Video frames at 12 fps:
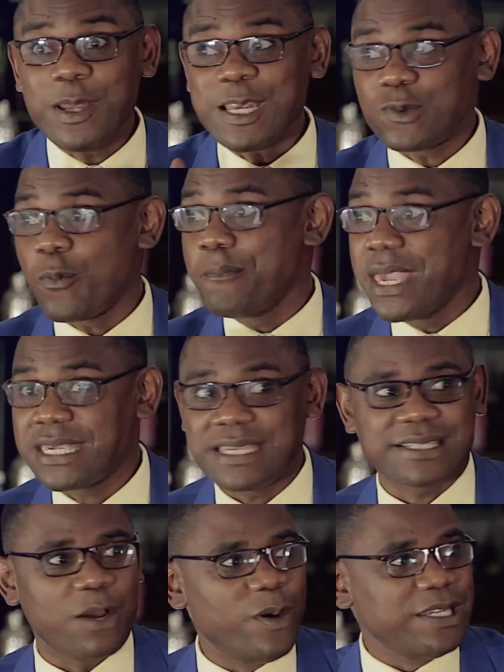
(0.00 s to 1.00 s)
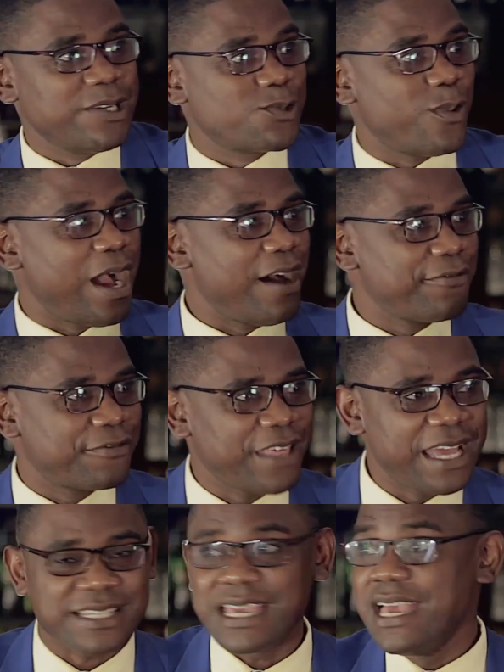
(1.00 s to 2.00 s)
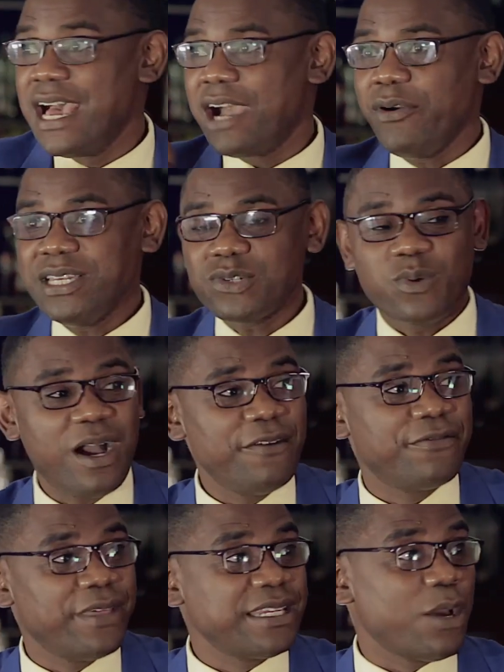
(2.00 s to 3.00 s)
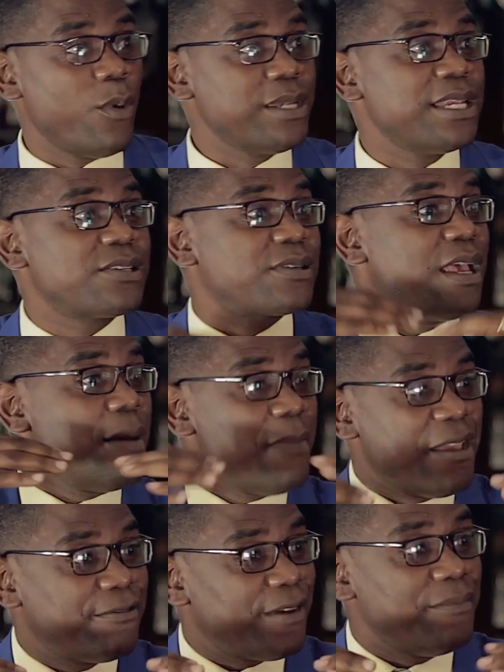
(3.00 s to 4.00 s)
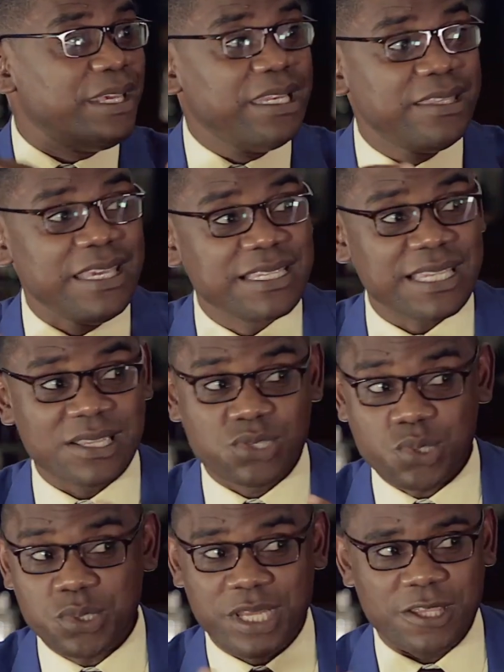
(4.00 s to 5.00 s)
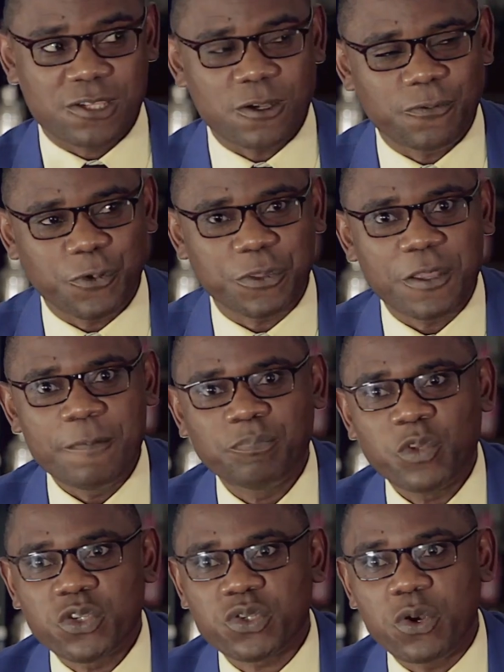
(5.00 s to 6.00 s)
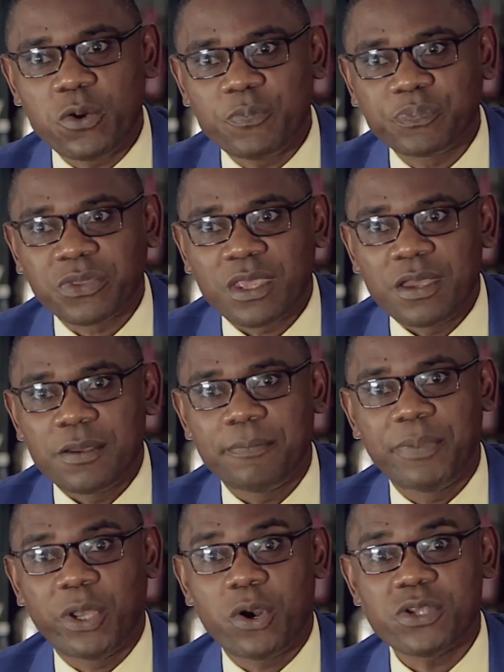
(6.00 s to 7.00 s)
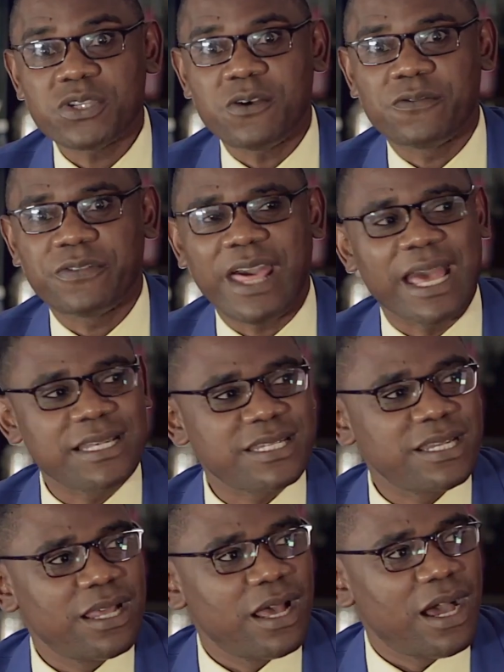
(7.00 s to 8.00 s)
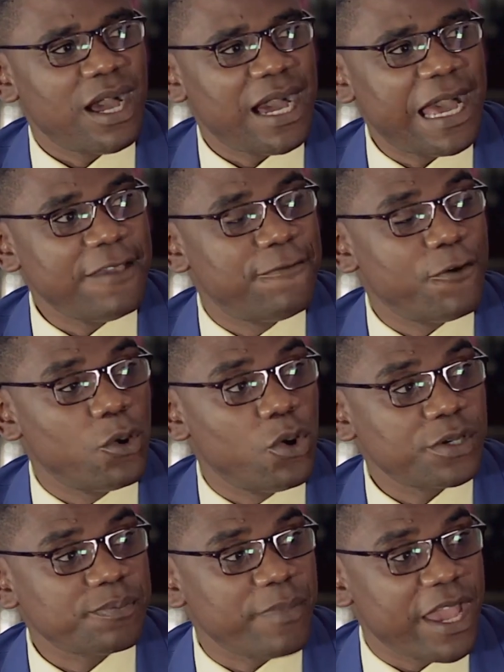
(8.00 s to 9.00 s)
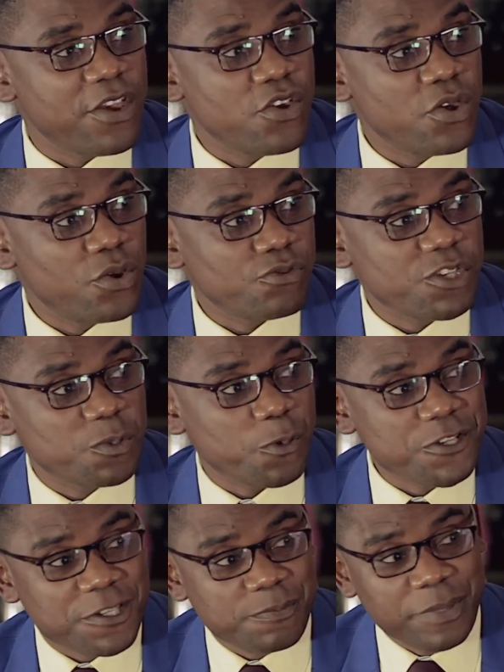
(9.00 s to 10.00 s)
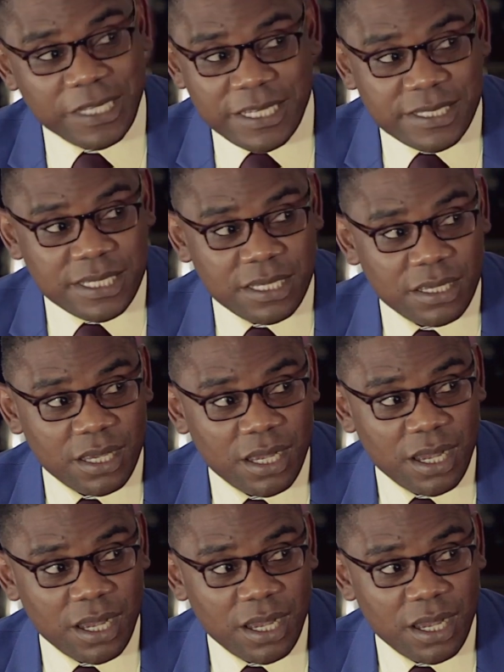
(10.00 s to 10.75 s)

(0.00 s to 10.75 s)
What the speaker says: I wanted to make it. I wanted to have that. I wanted to have that. I wanted my family this and so on and so forth. So because of that, I forgot my responsibility